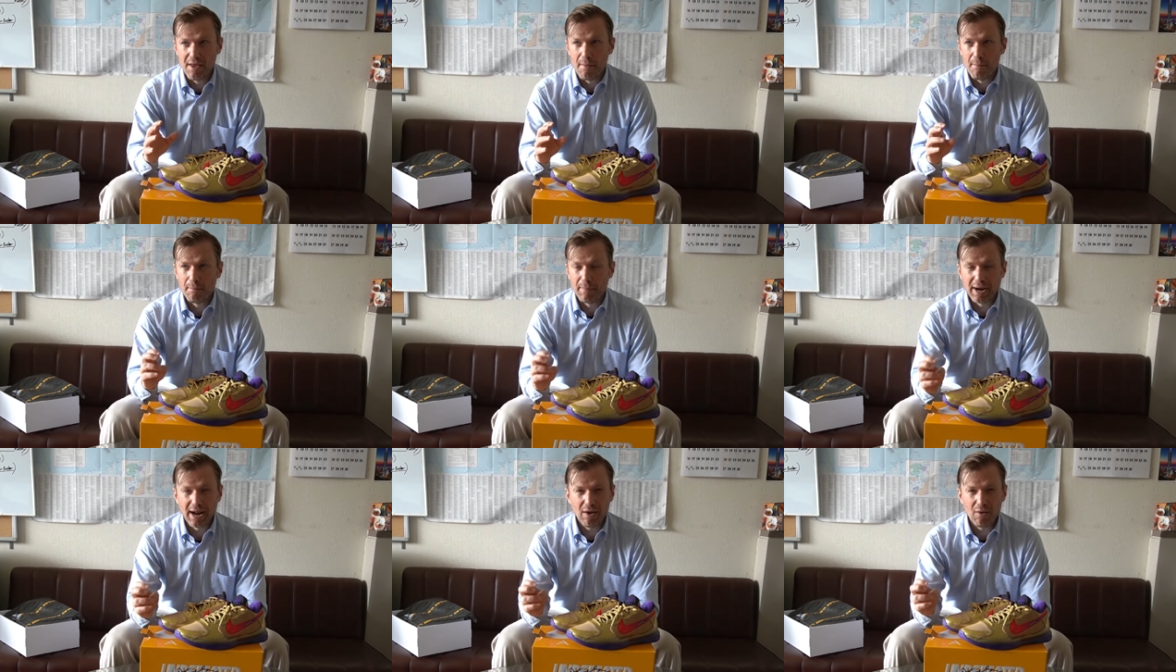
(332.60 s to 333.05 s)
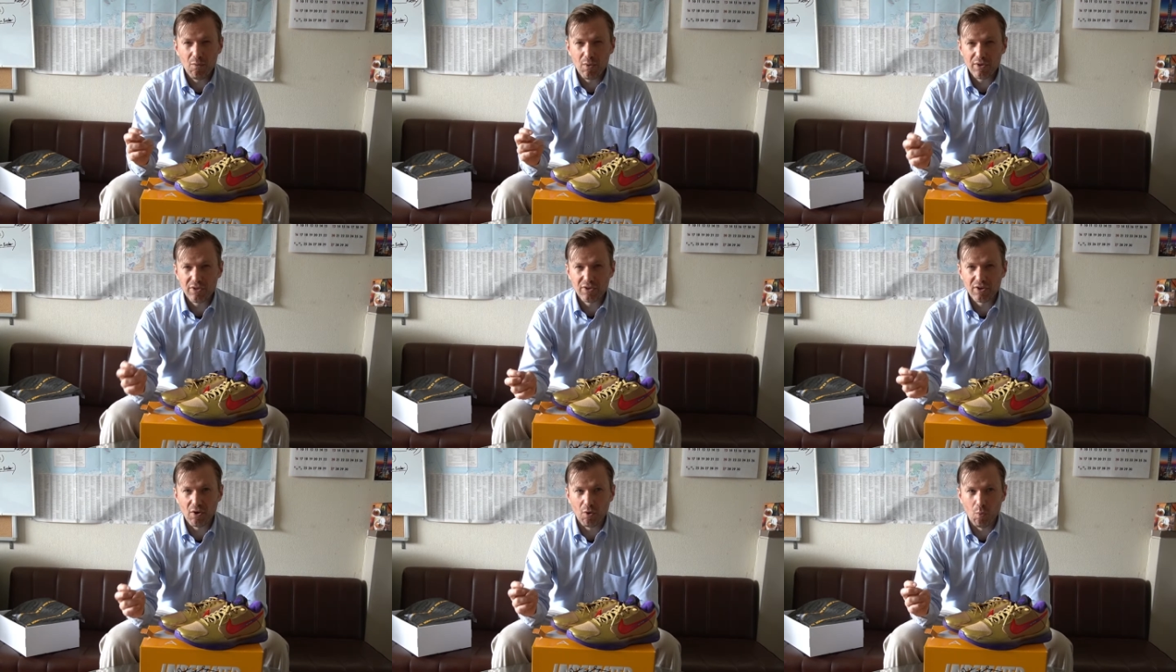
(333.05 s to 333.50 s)
but I
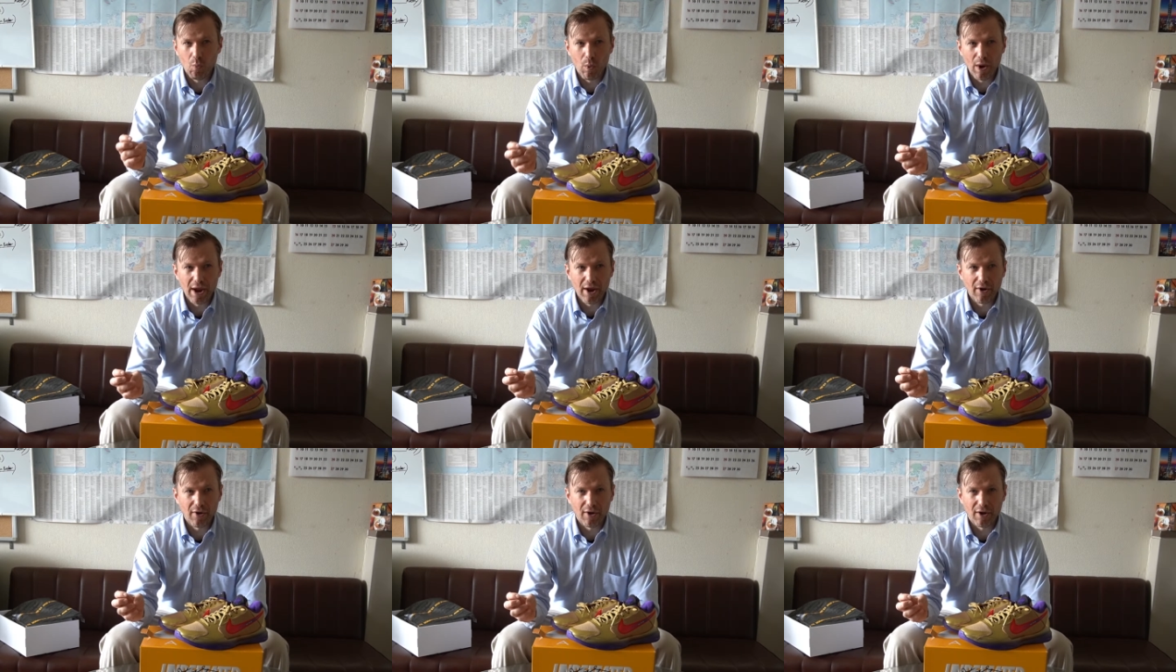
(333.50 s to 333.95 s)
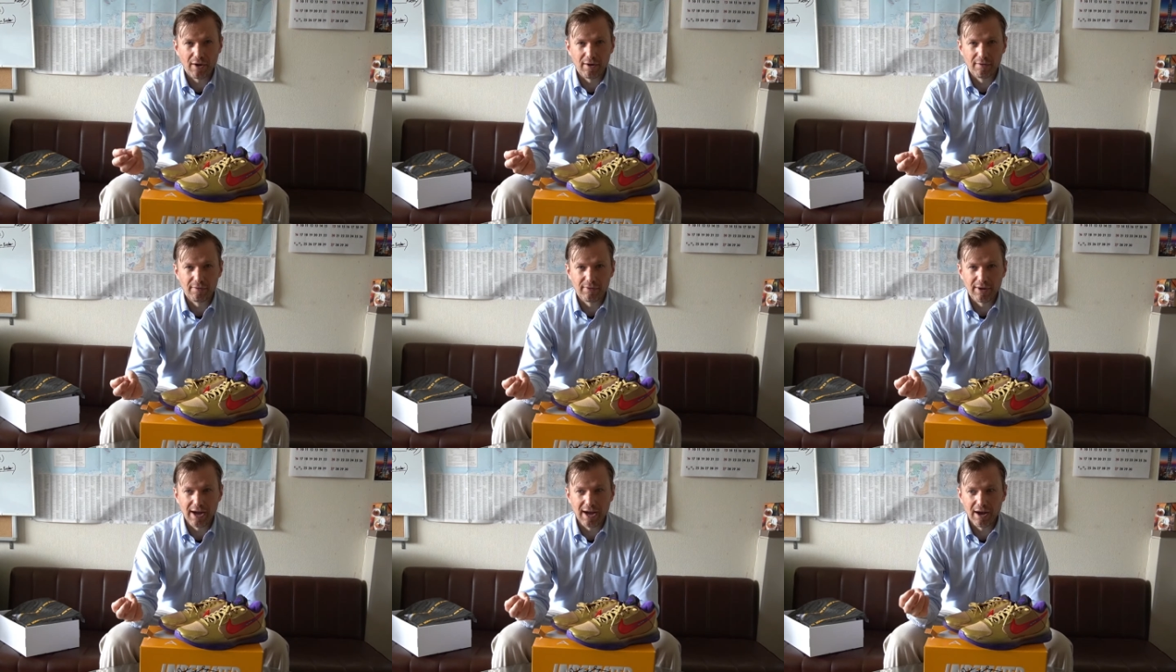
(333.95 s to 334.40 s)
wasn't aware
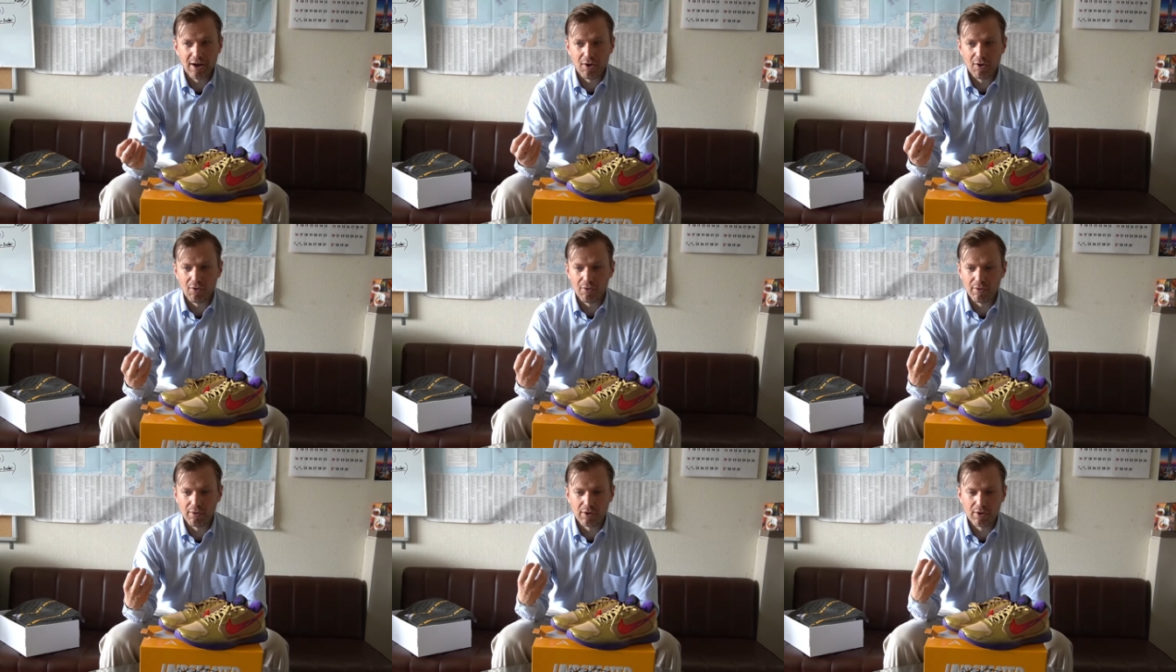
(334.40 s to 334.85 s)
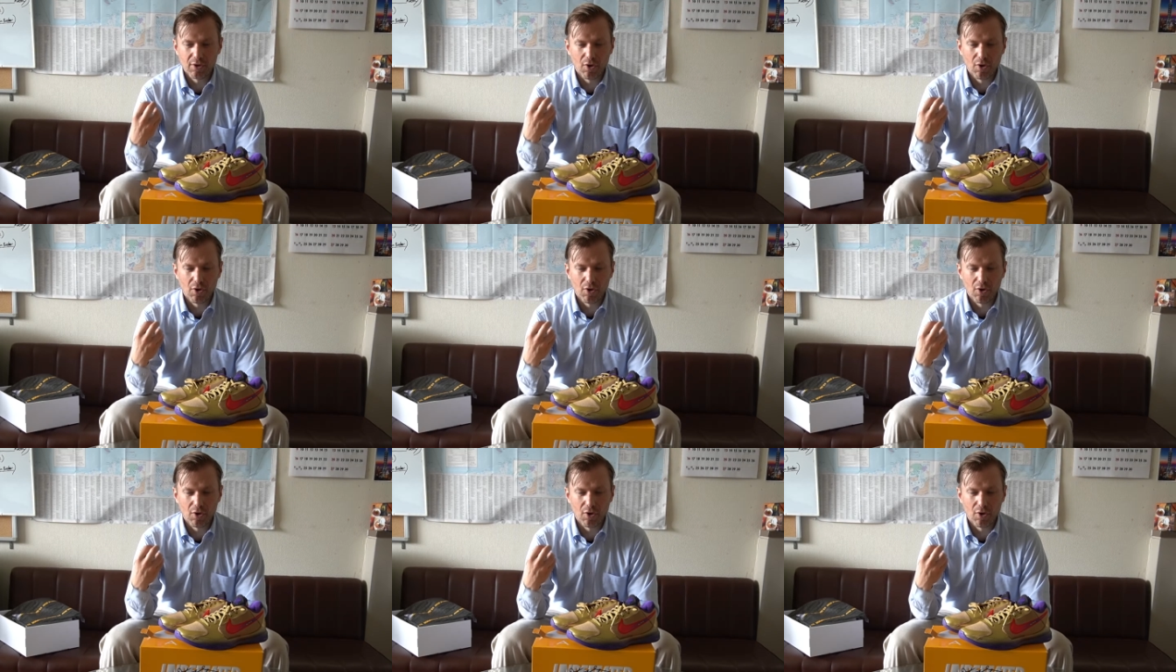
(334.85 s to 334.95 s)
of how